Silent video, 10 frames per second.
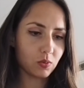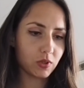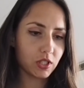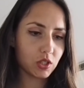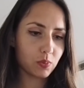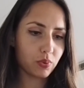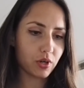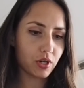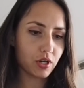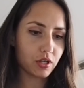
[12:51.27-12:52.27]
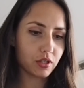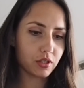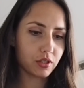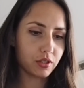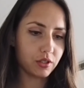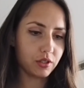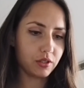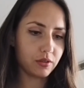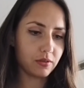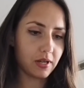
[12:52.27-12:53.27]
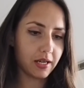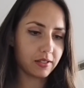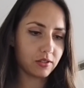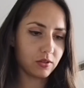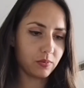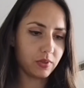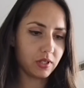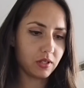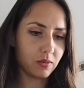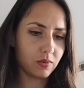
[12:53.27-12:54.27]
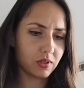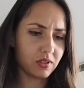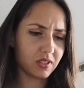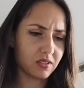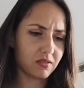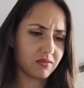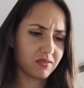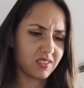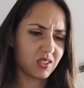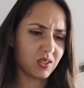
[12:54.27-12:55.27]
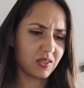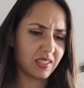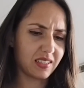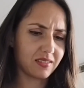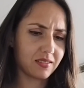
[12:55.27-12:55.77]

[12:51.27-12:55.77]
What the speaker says: which parts you like to be a wheelchair? Do you like?